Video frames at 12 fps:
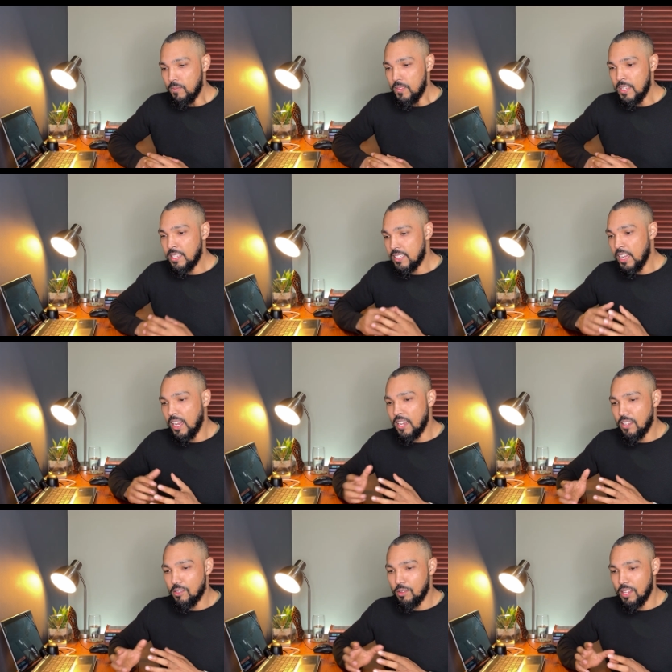
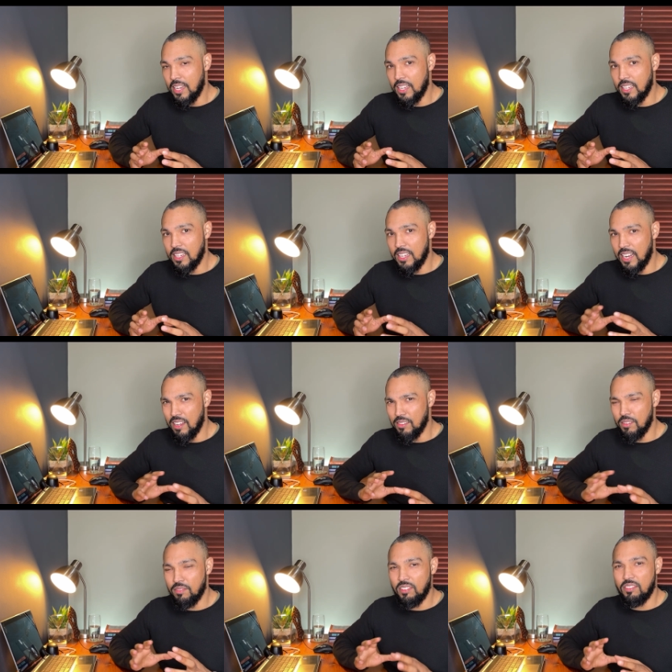Second to that, around the
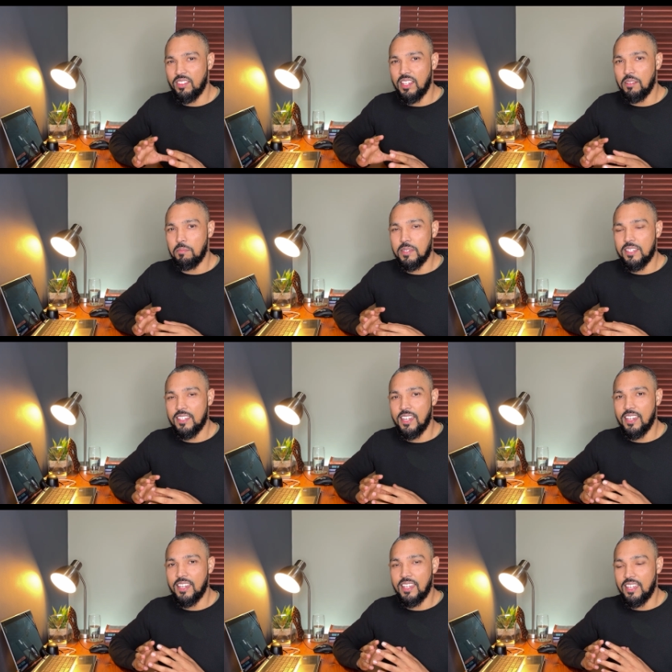fifteen percent
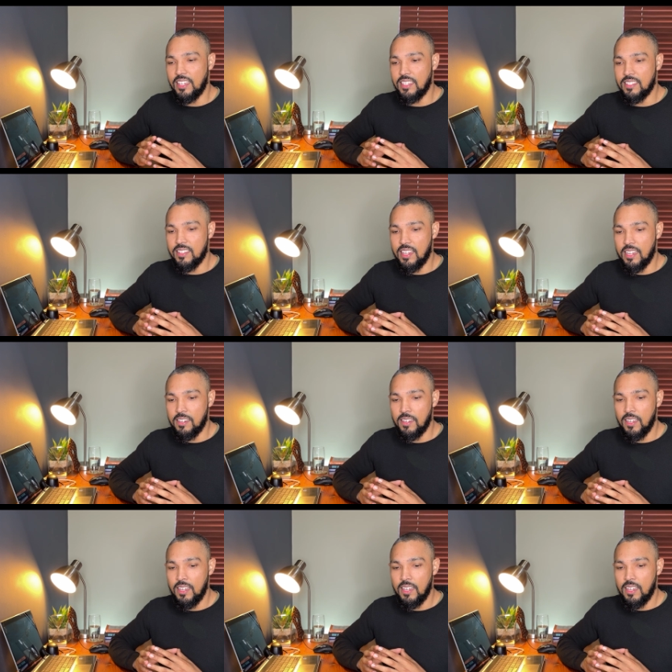is that
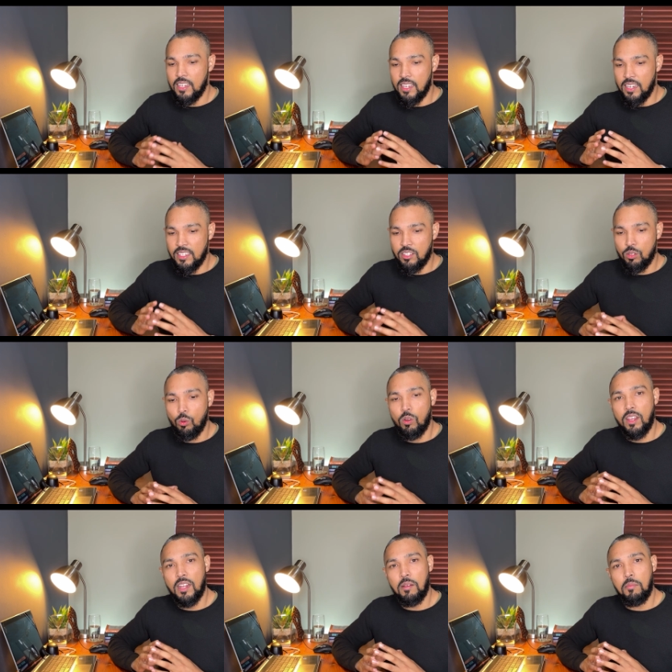it is
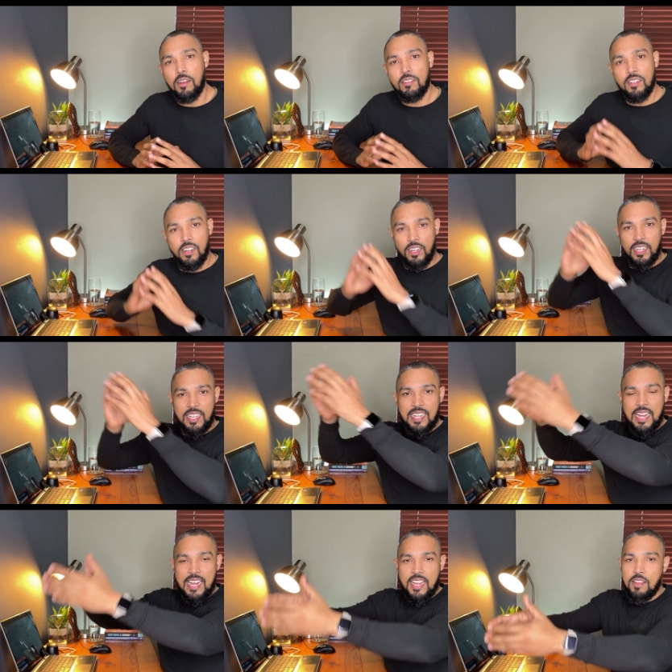talking about
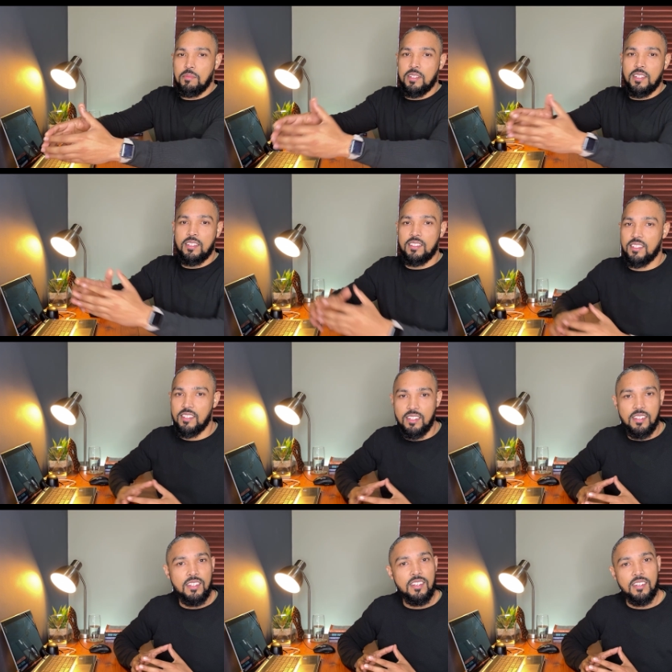retirement,
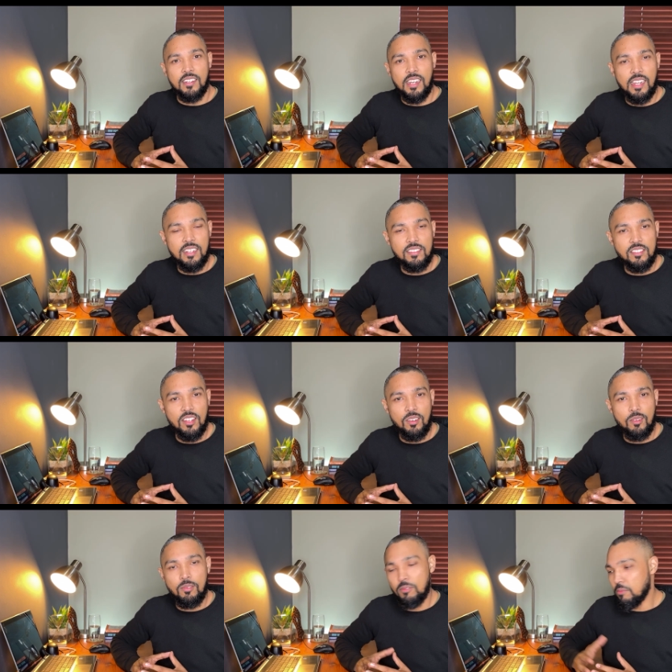right?
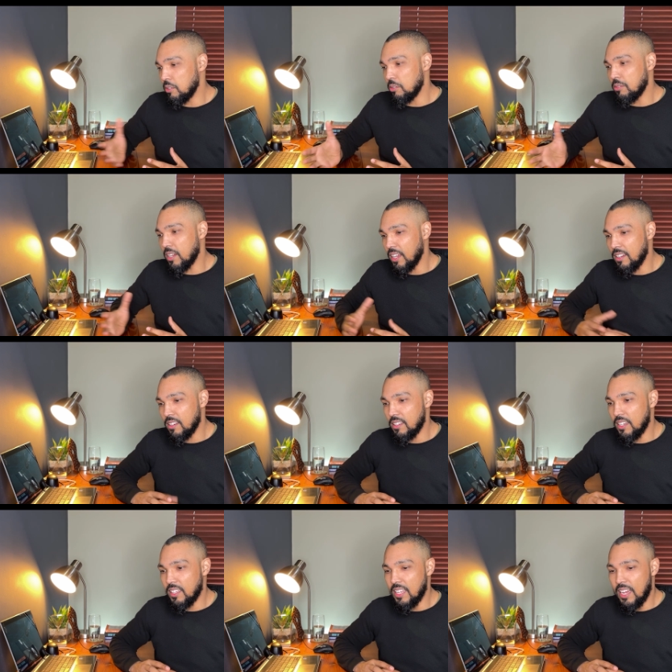So you can
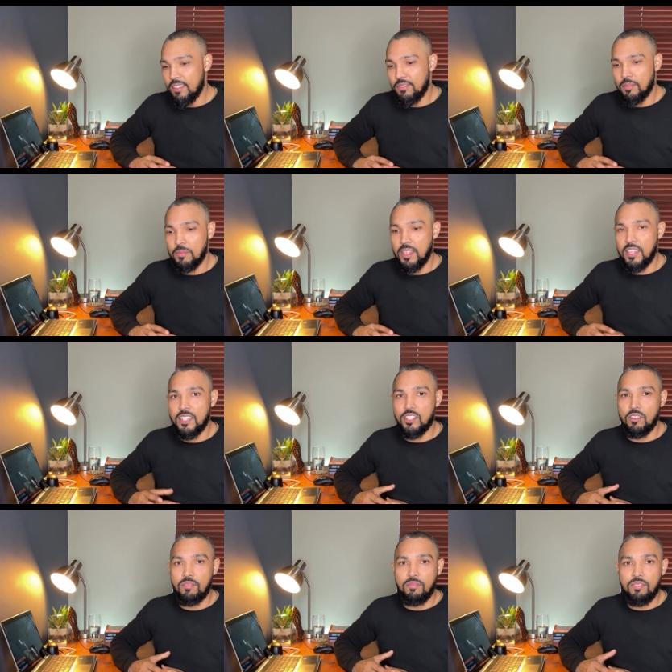retire from the age of
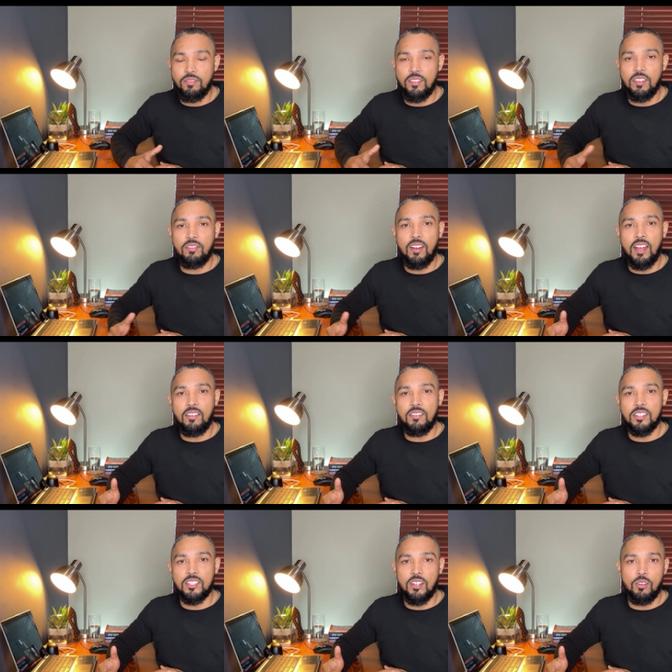fifty-five
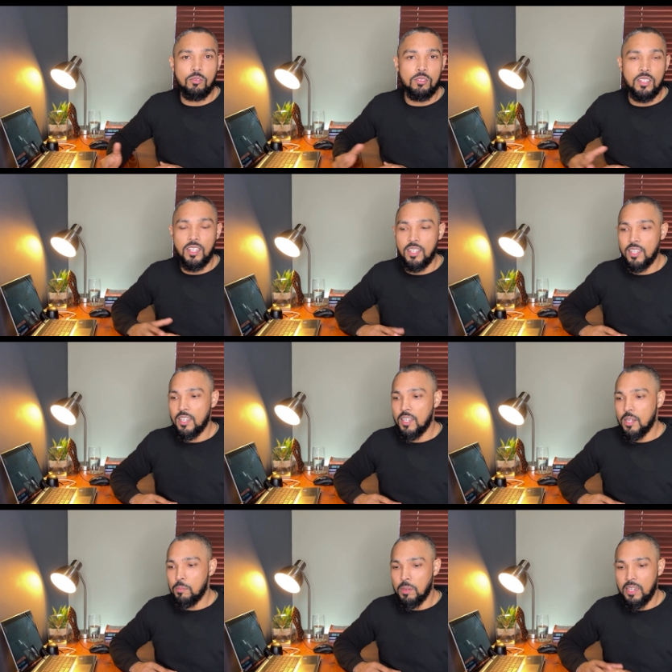years old,
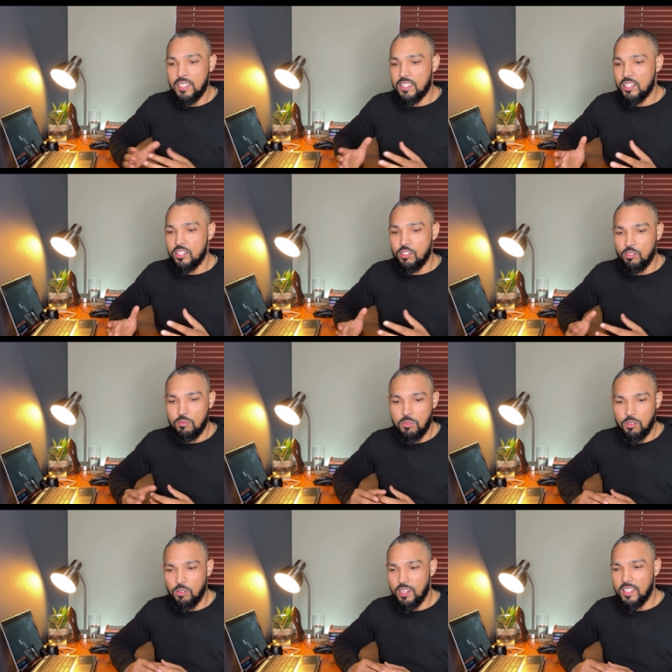but let's assume
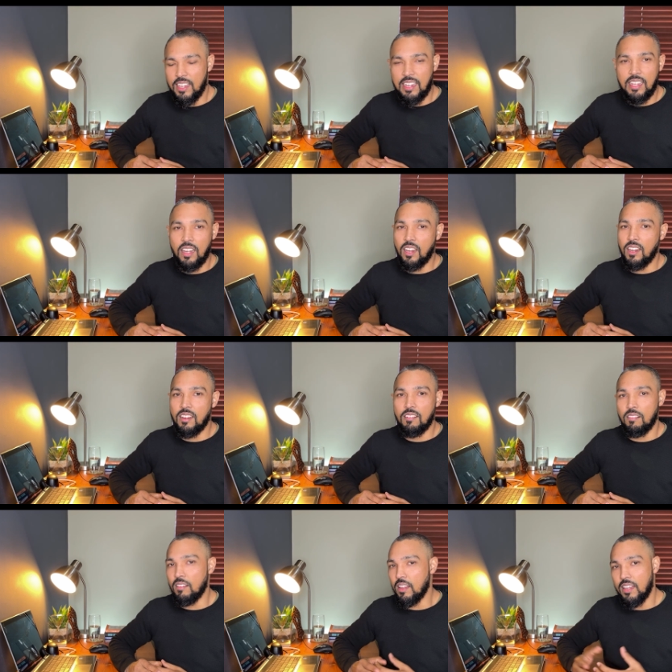you're
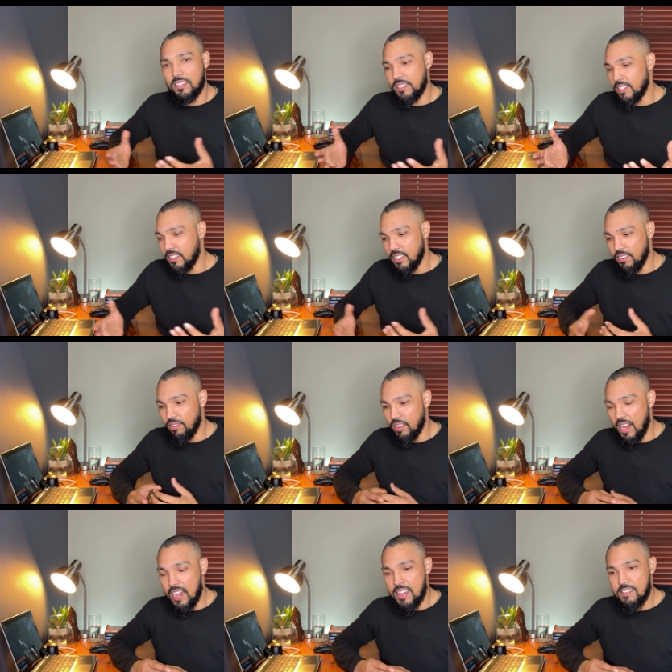retiring at
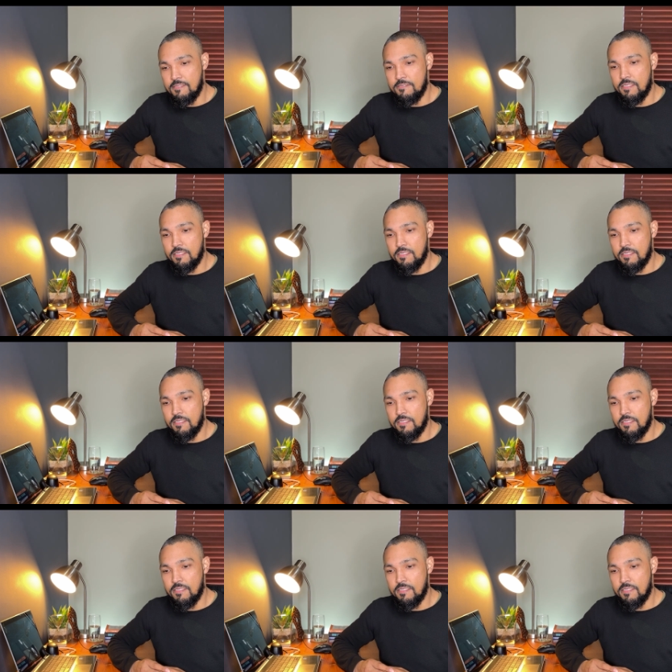sixty-five,